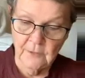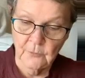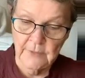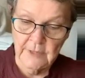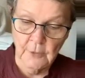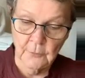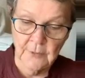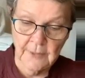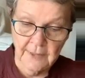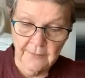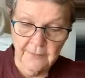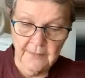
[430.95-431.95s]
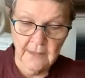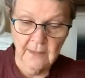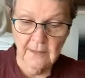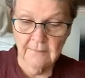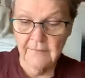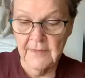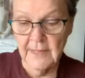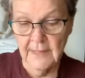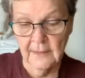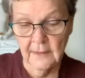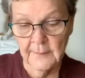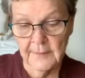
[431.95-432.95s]
We know nothing of the
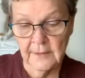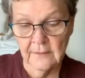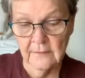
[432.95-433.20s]
element